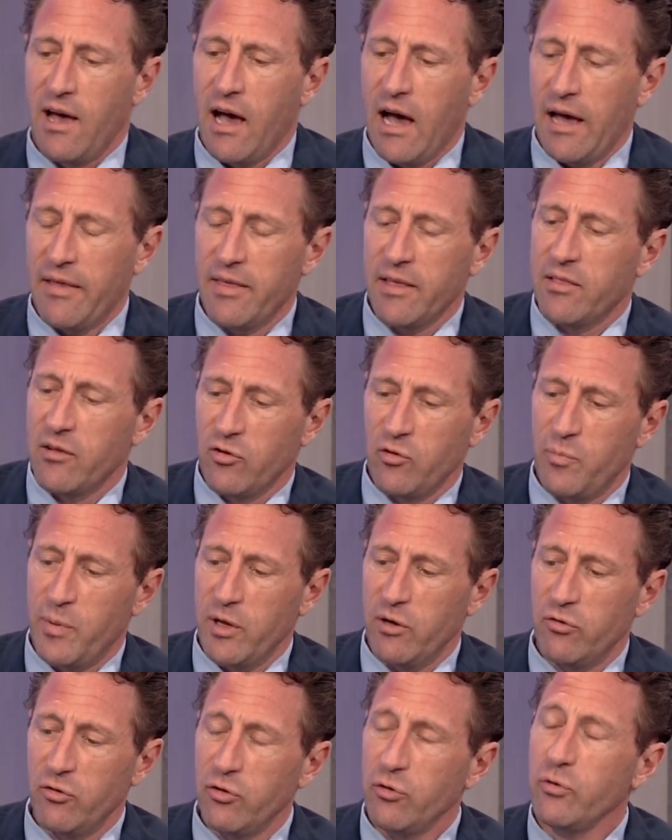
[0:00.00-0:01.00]
I think there's
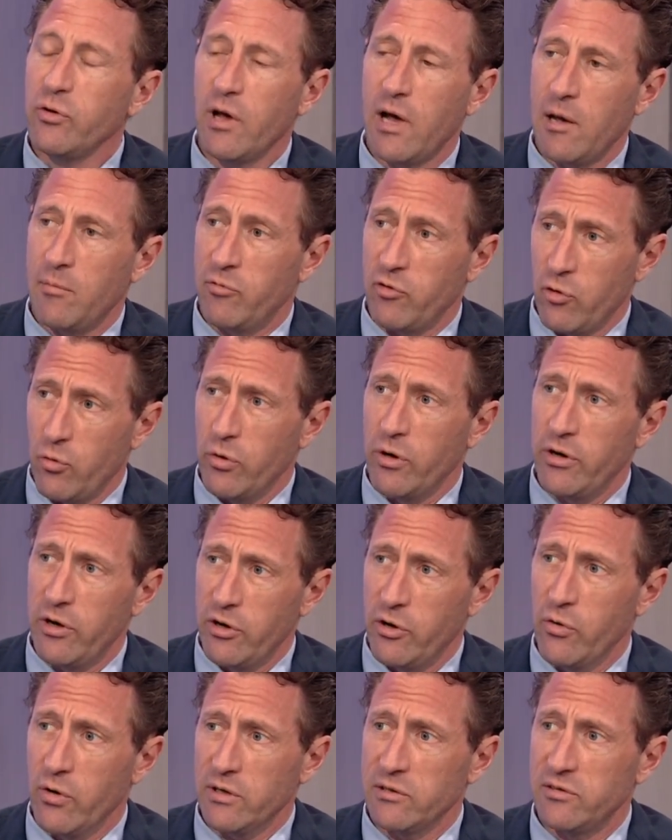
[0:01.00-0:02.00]
been two times, according to
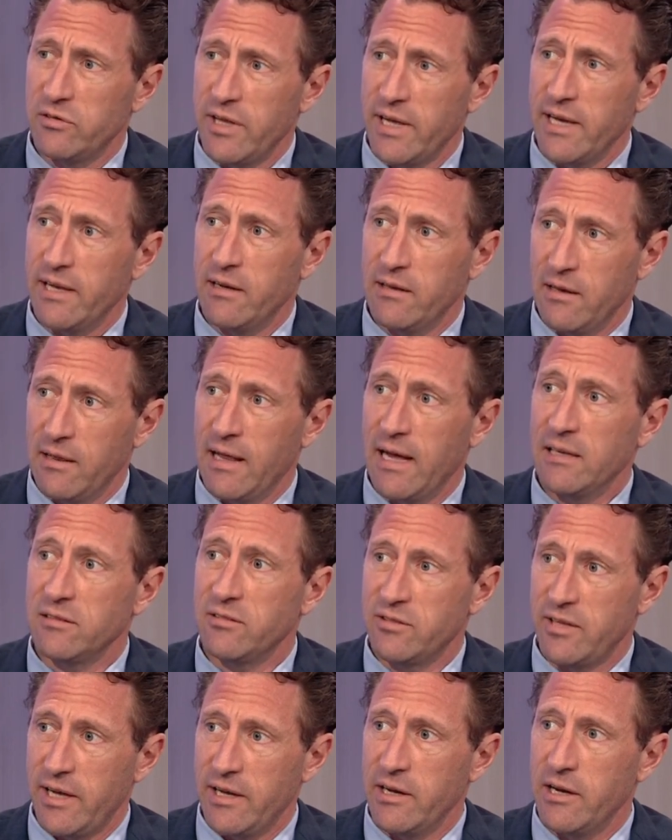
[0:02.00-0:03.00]
New York State, in the yeah.
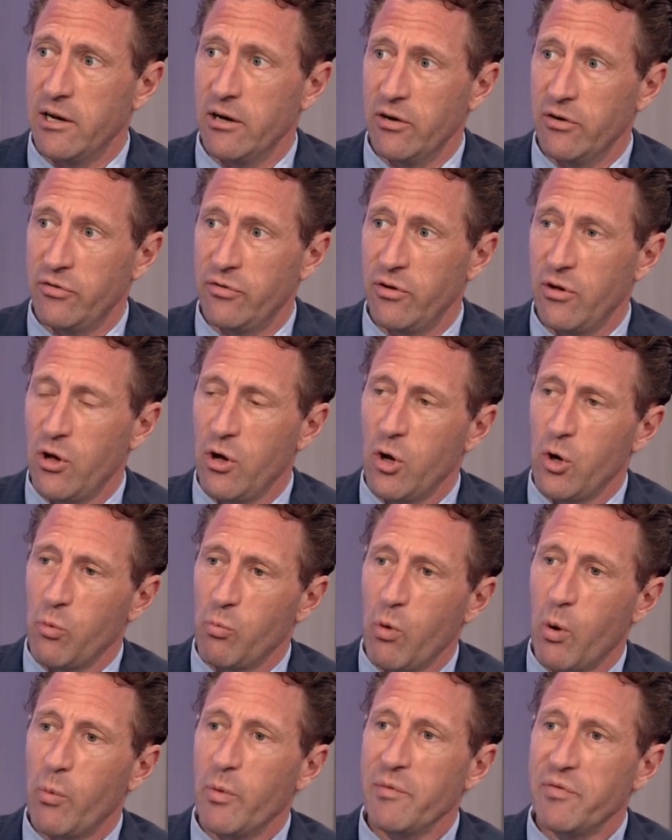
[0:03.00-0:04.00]
last 10 years
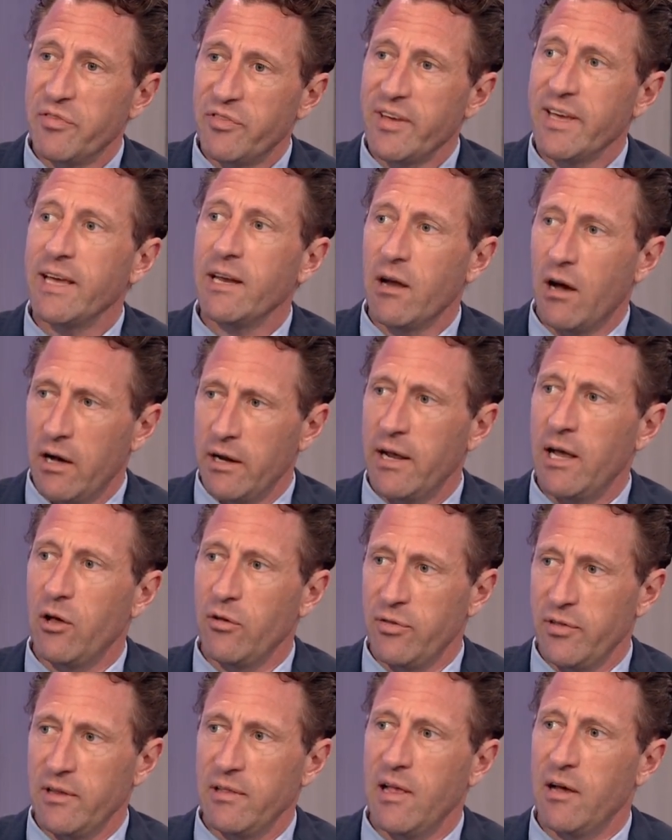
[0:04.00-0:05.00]
where we've seen
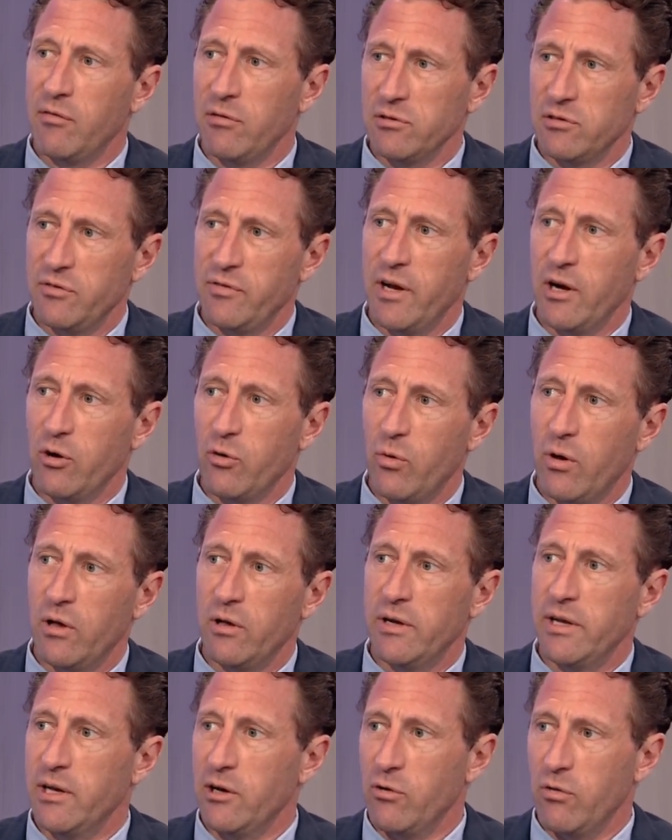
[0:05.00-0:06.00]
unhealthy levels of air
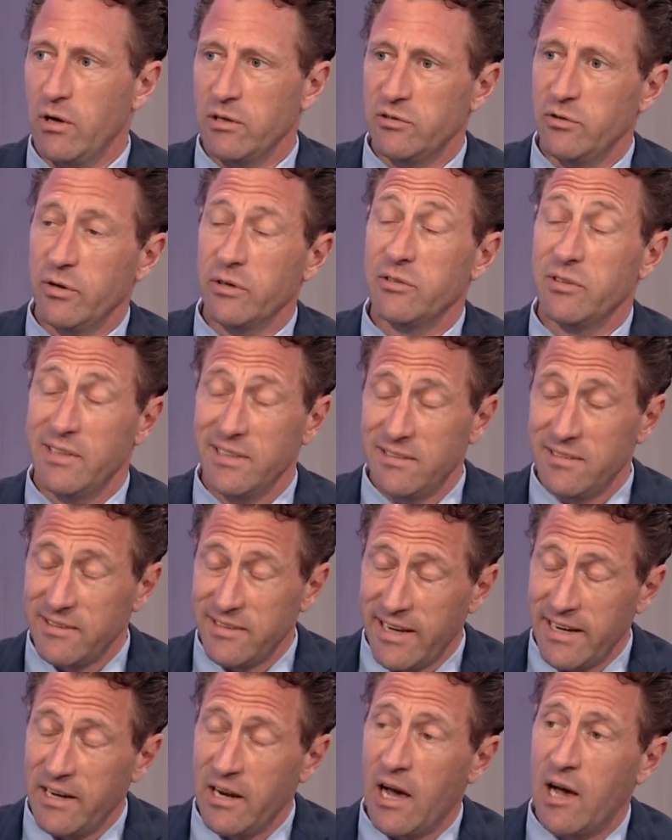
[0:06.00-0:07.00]
quality across New York. So this
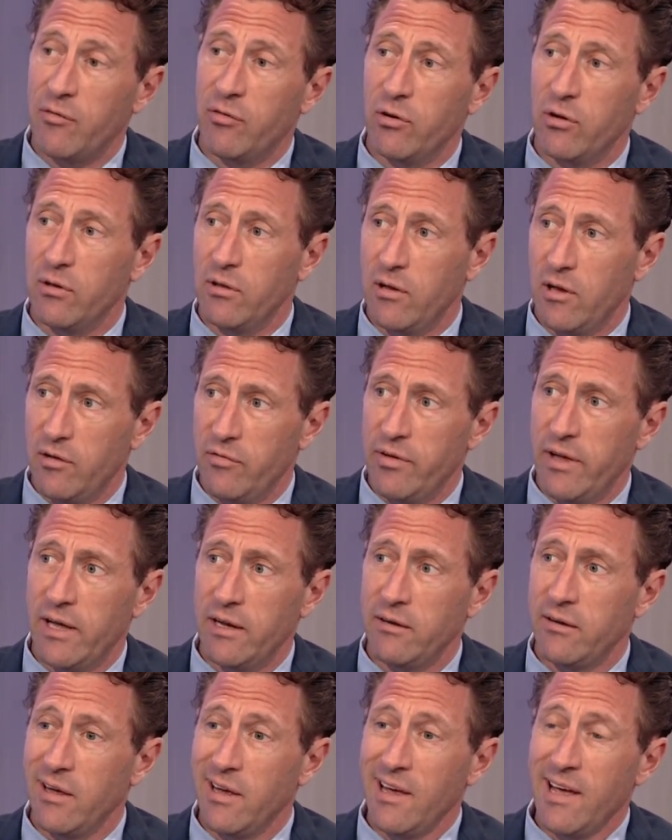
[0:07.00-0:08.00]
is a novel
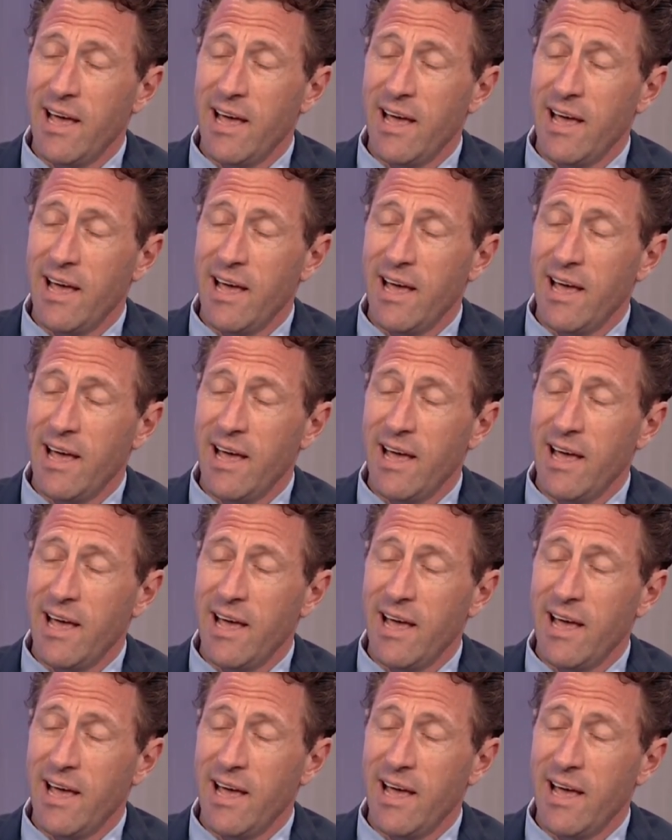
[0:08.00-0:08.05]
event.